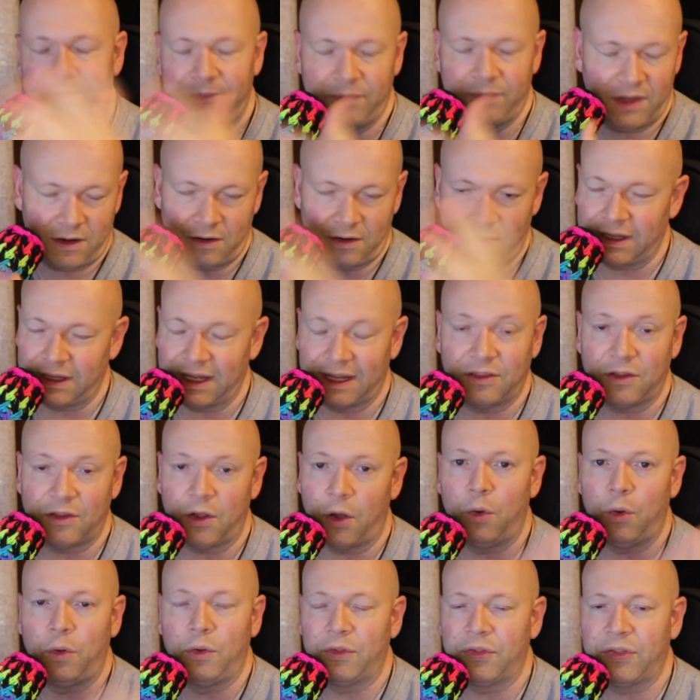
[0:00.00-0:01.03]
You know, like, the
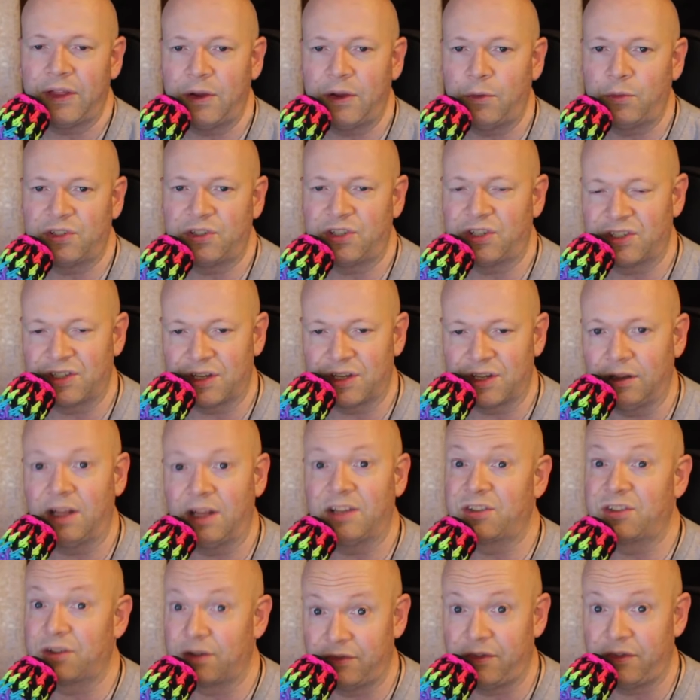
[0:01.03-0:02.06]
whole thing was just a
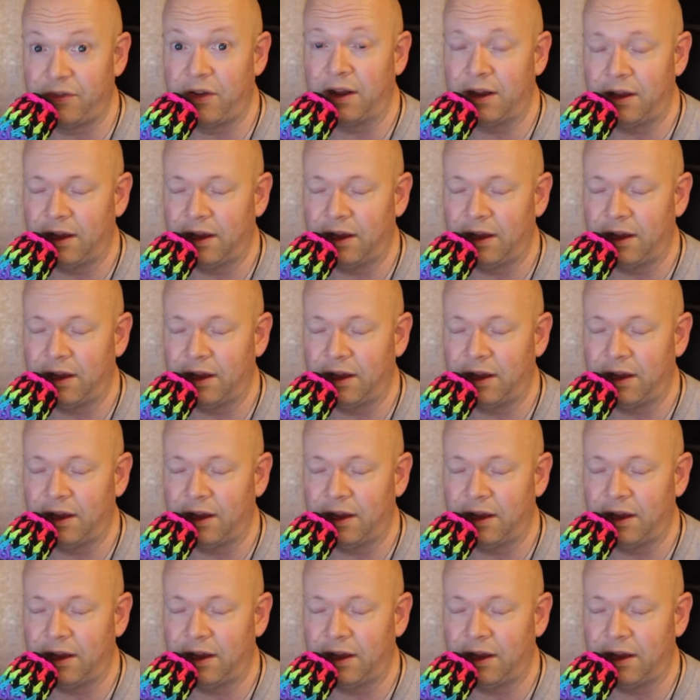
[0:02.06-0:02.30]
clusterfuck.